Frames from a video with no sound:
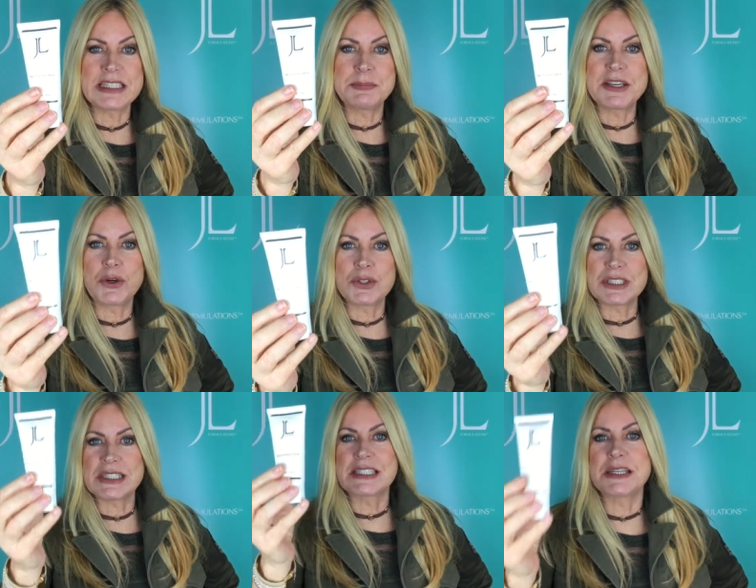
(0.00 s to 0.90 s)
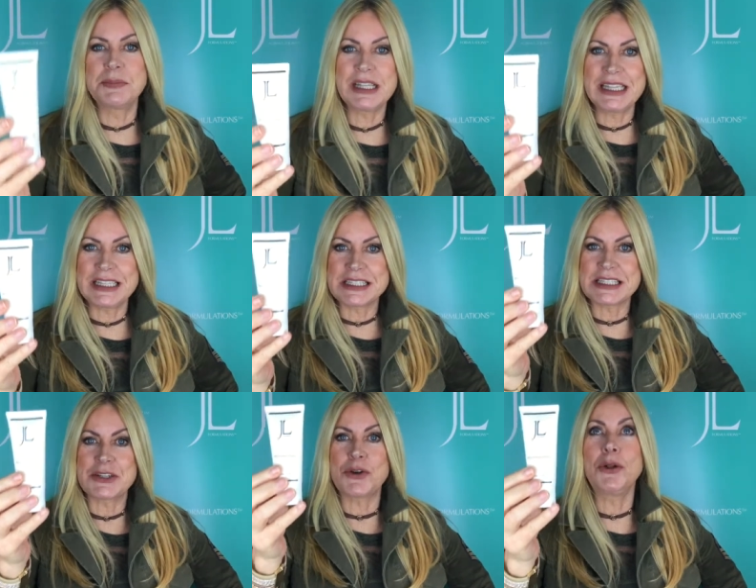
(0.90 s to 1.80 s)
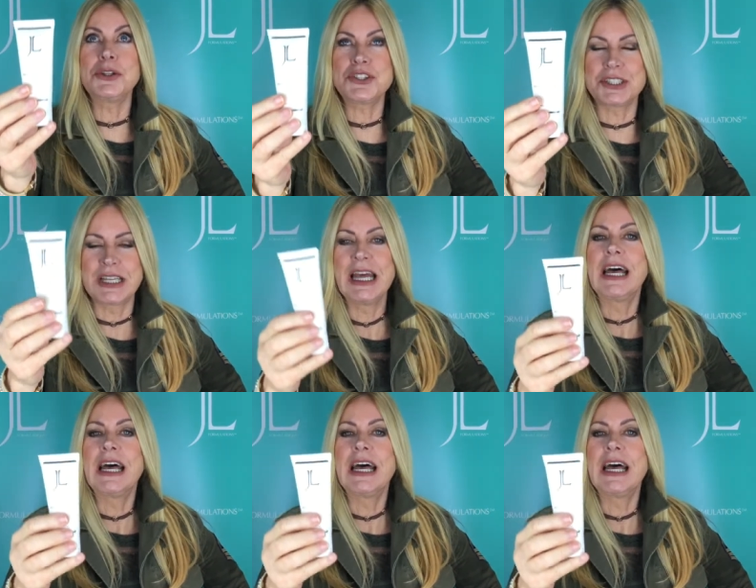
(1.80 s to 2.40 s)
because it stimulates collagen.